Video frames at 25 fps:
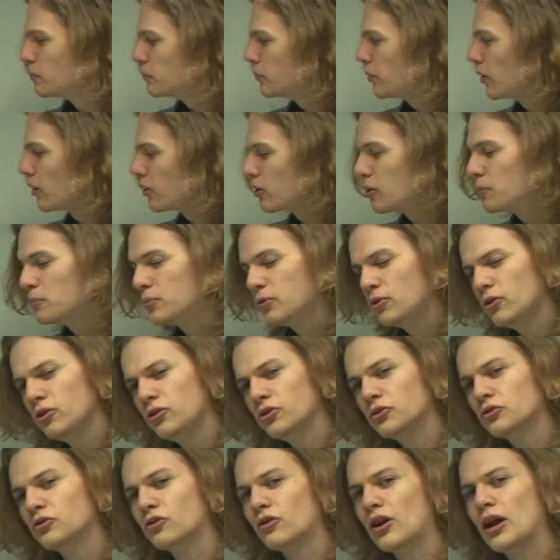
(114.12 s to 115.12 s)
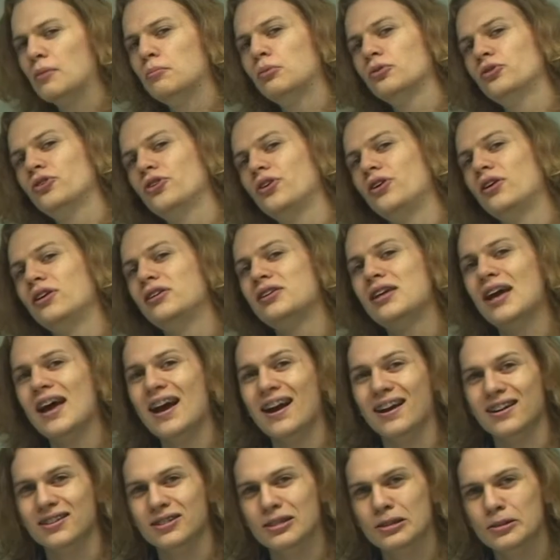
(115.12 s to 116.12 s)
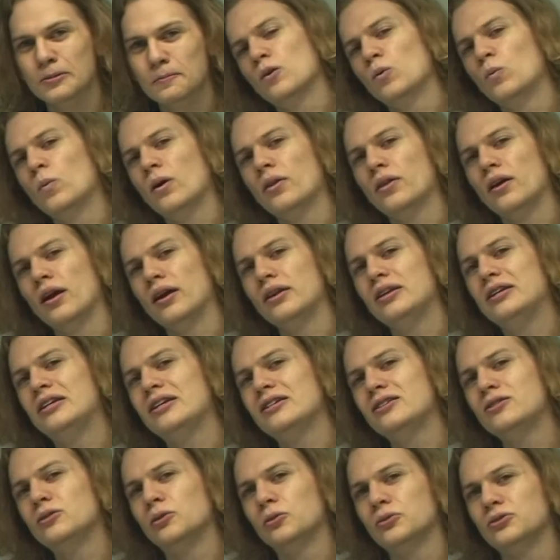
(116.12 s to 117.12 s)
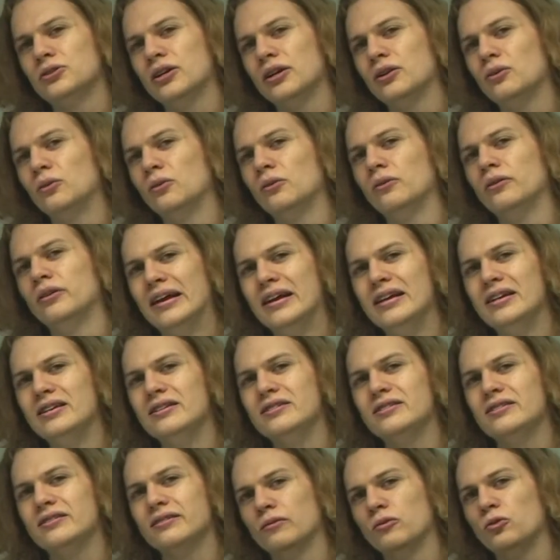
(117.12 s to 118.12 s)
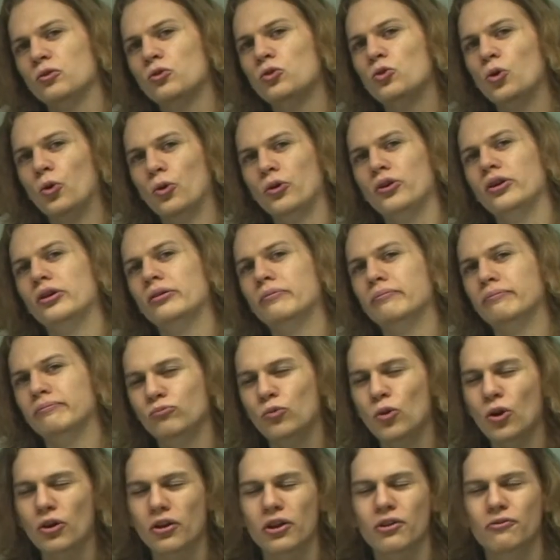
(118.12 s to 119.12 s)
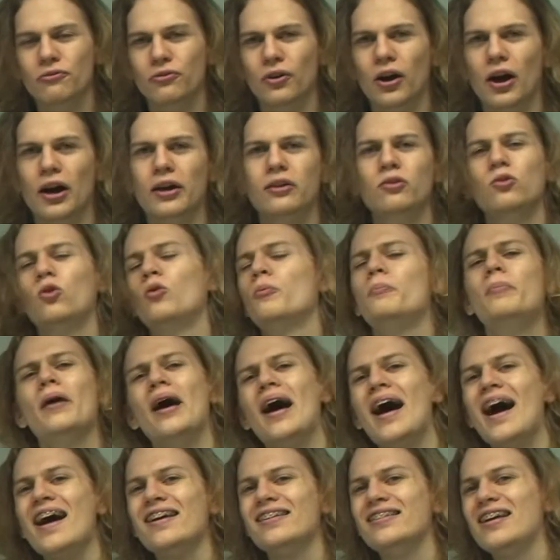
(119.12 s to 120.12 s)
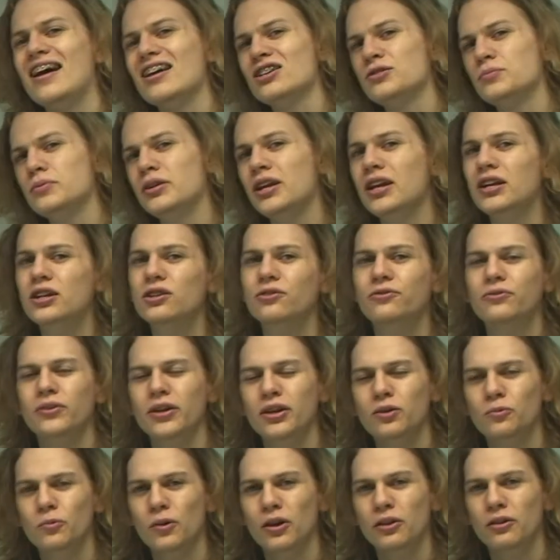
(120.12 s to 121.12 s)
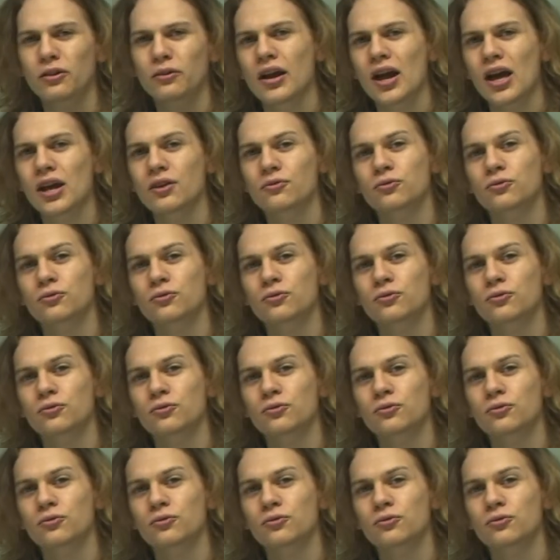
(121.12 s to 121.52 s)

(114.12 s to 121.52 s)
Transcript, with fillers: But computers are able to detect whether a digital signal is good and working fine or bad and has been interfered with. And